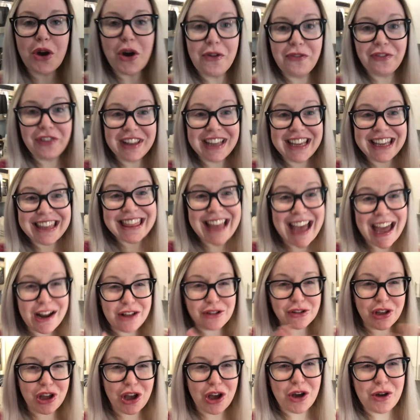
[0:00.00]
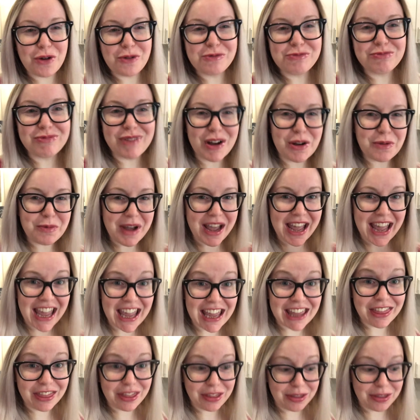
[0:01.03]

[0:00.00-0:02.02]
hopefully that'll go away